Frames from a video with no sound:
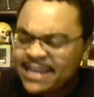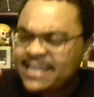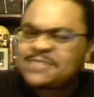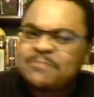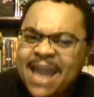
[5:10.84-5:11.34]

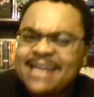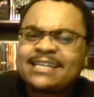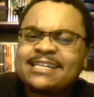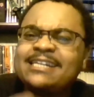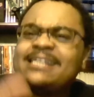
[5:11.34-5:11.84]

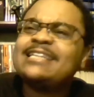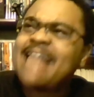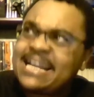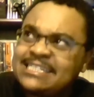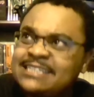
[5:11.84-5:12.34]
Hispanic,
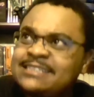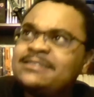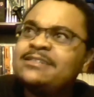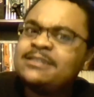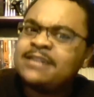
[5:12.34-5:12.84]

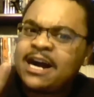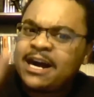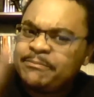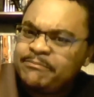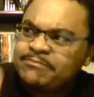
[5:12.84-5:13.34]
Latin,
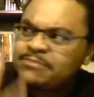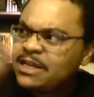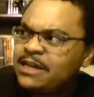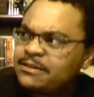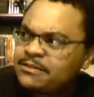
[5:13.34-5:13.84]

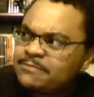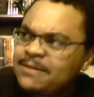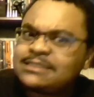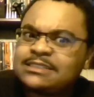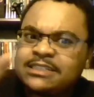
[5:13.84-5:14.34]

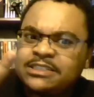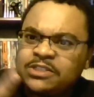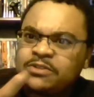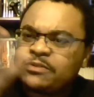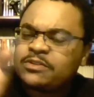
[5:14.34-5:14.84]
Mexican,
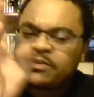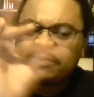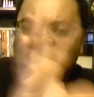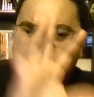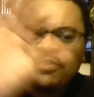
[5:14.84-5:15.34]

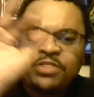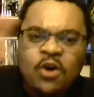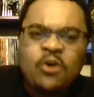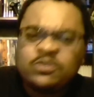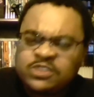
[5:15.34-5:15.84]
you're all
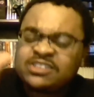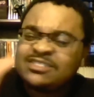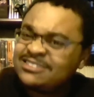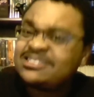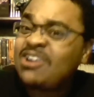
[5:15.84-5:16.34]
those.
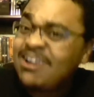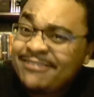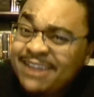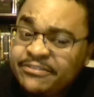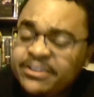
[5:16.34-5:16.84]
Sorry
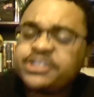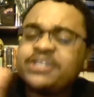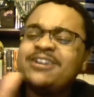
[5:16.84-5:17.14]
if I offend